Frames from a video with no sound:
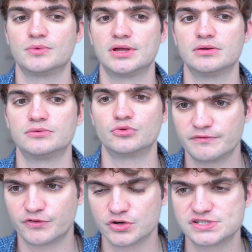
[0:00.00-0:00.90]
Well,
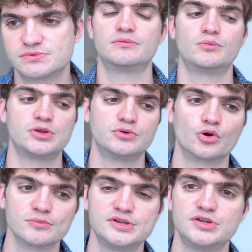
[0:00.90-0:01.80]
first, what you would
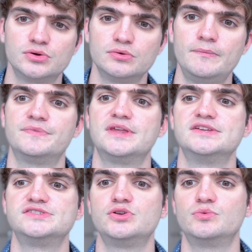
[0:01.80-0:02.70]
normally do
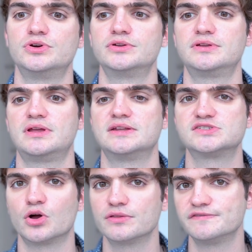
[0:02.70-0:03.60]
is you would
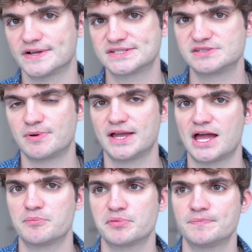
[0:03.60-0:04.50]
install the FlexiSPY
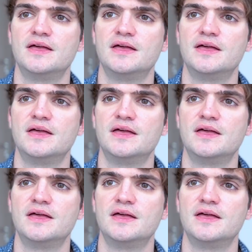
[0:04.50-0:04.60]
app,